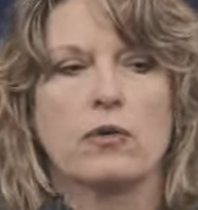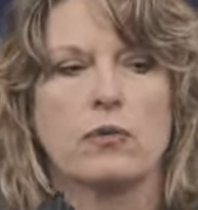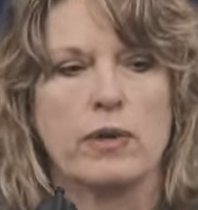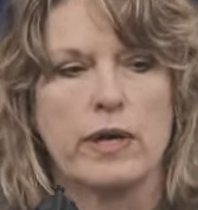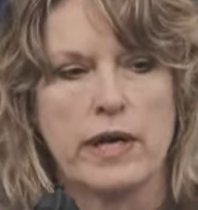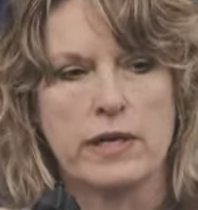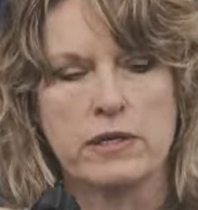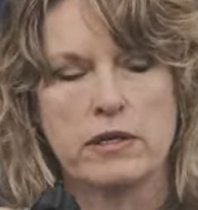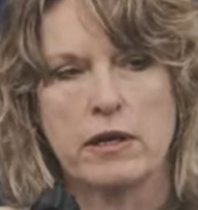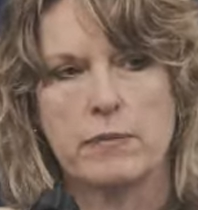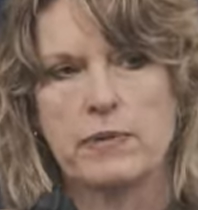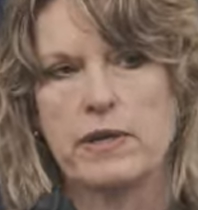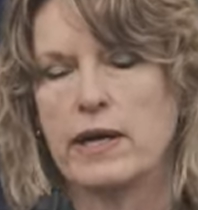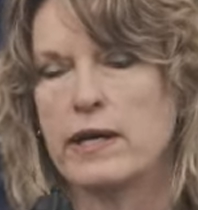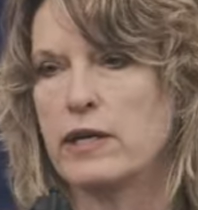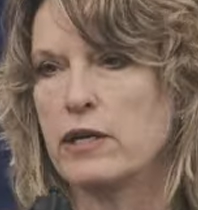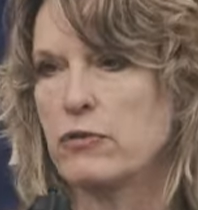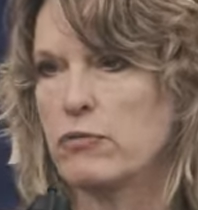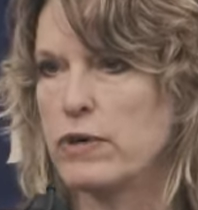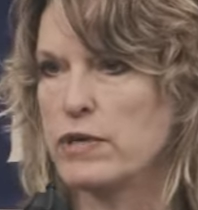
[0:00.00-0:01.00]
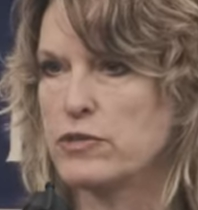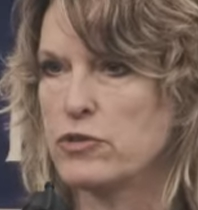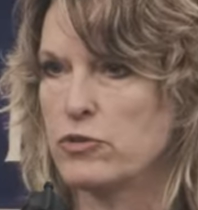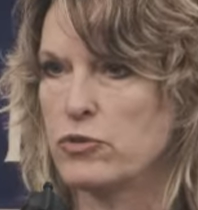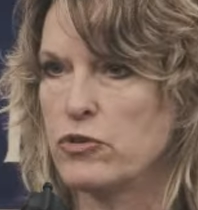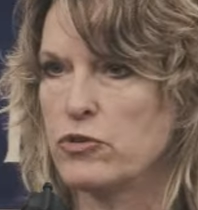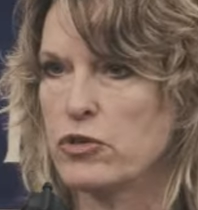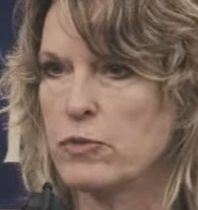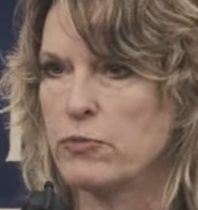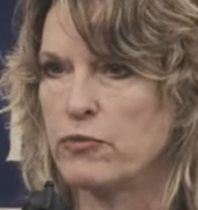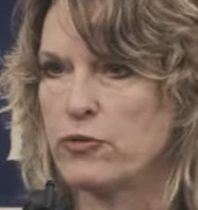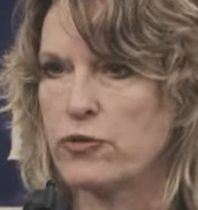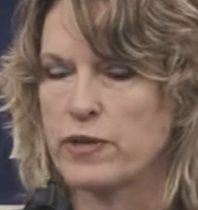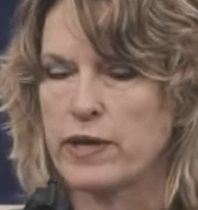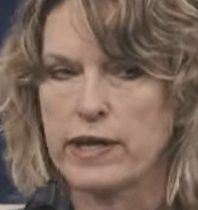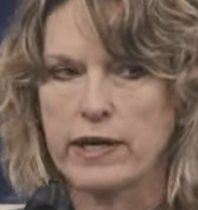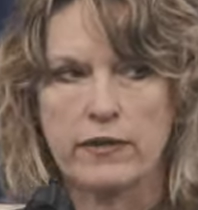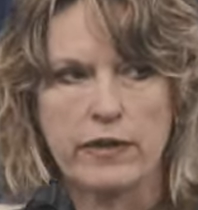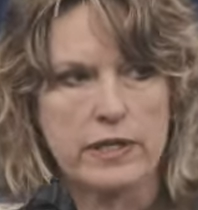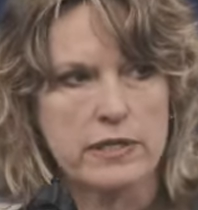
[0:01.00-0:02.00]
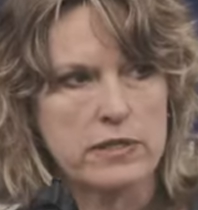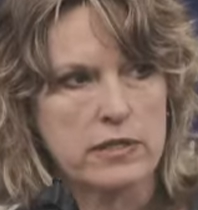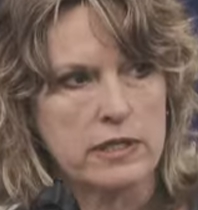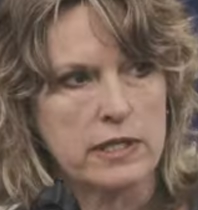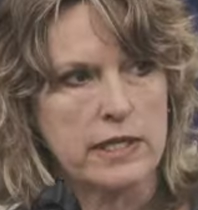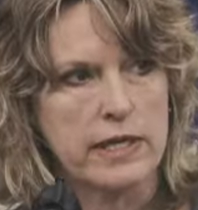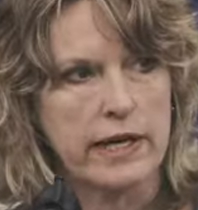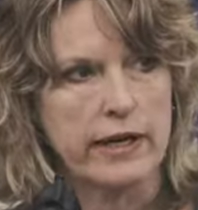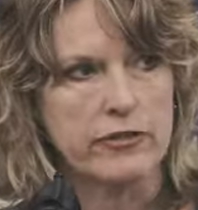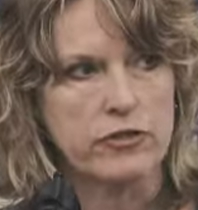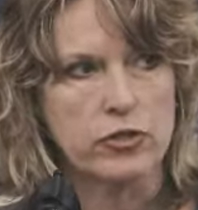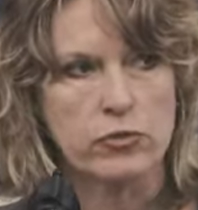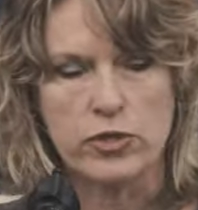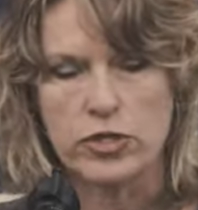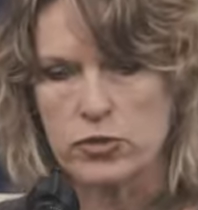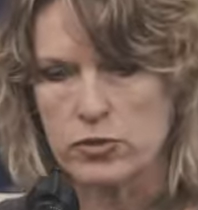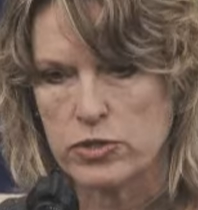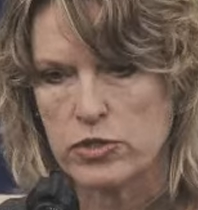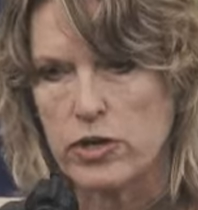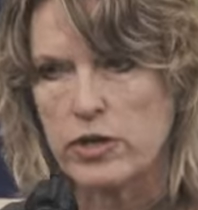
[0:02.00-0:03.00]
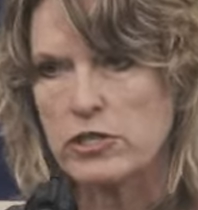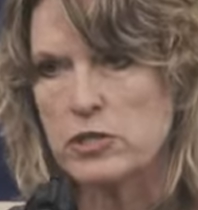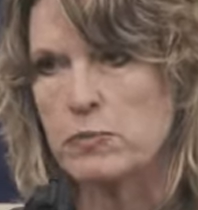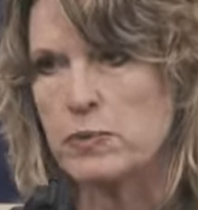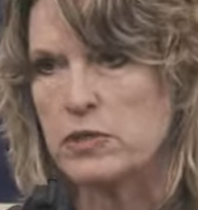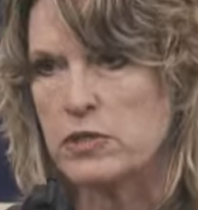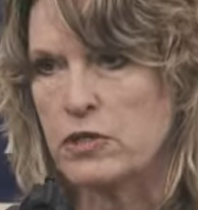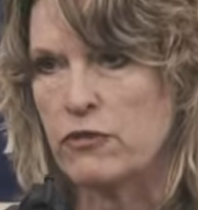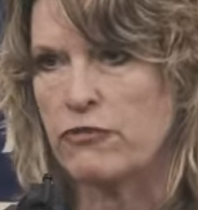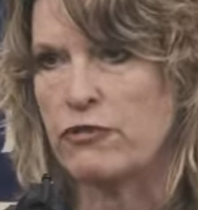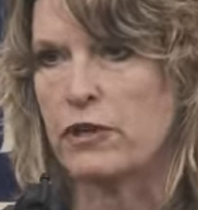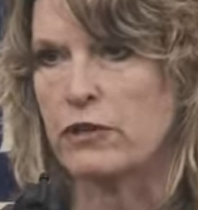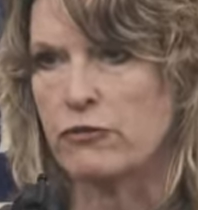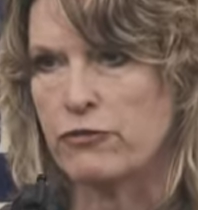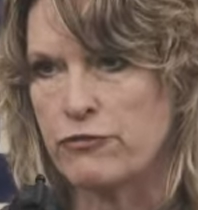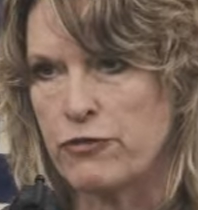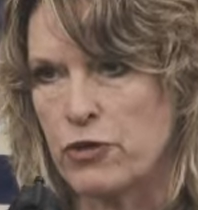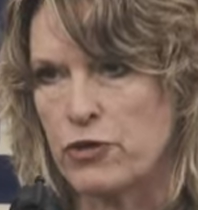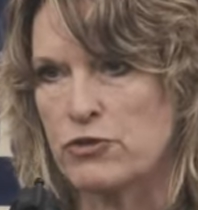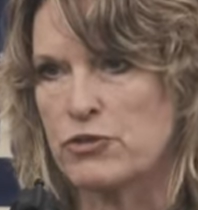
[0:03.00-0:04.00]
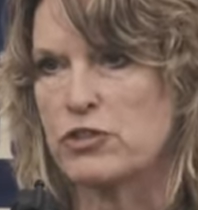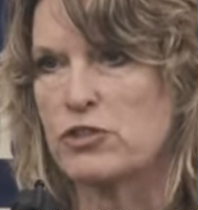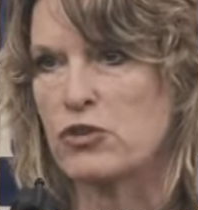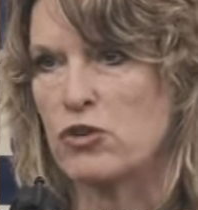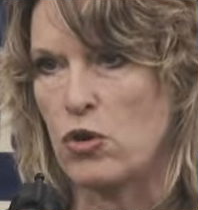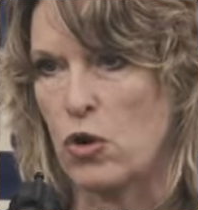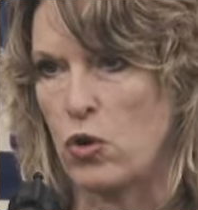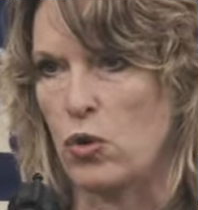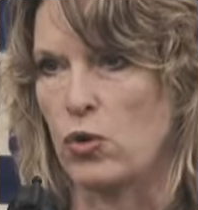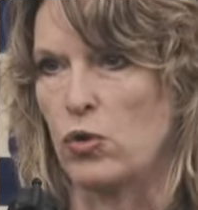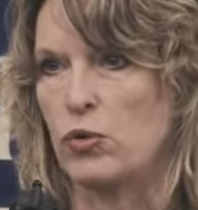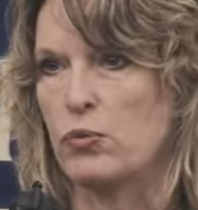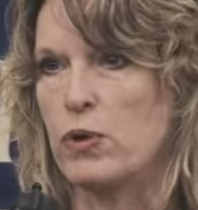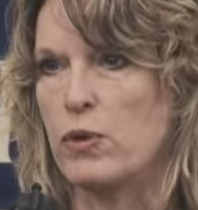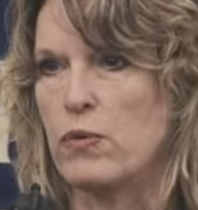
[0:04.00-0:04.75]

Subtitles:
We ended up getting a resolution for the LA City Council, which was our specific first goal.